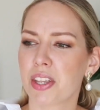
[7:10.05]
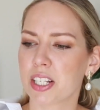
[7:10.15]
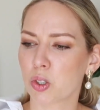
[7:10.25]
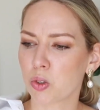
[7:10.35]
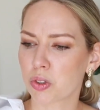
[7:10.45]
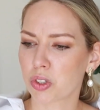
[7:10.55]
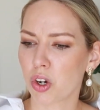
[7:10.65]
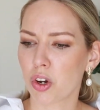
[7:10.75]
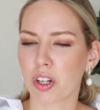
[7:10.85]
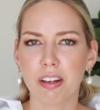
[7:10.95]
There's also
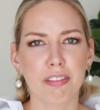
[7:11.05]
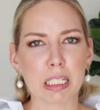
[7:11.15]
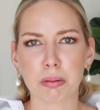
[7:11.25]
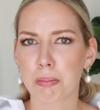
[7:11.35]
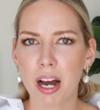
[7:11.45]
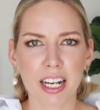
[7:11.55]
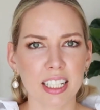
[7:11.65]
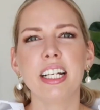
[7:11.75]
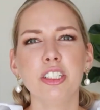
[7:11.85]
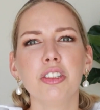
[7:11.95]
like Facebook
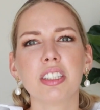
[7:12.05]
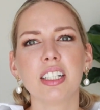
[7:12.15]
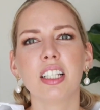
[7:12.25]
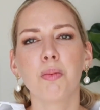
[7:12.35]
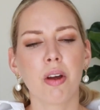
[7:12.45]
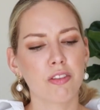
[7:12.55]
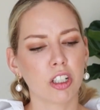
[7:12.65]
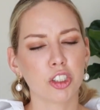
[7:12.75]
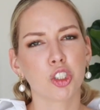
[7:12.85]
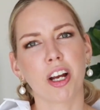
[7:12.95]
Market. In New Zealand, we've
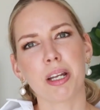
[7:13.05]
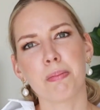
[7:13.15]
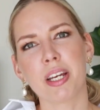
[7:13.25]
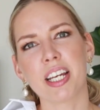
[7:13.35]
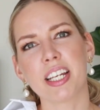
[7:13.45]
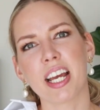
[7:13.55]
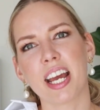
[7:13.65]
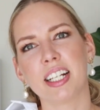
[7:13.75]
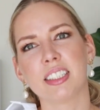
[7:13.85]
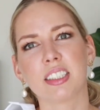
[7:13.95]
got Trade Me
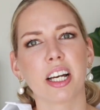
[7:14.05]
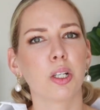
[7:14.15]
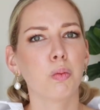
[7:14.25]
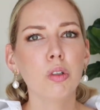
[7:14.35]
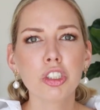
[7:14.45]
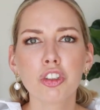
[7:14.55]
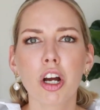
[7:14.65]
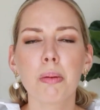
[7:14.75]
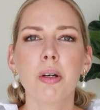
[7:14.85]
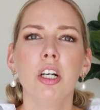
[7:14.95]
and Designer
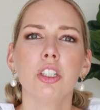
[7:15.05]
Wardrobe.